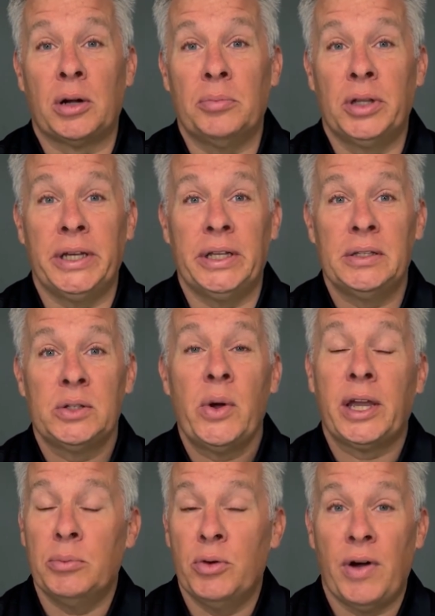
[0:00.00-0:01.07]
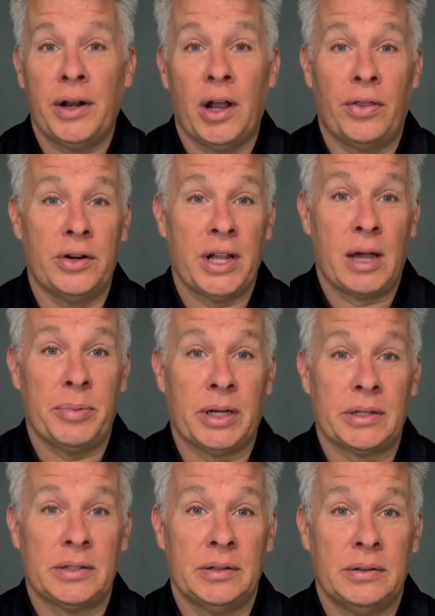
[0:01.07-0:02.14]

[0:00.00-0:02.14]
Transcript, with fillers: complete, so I can move on to other topics.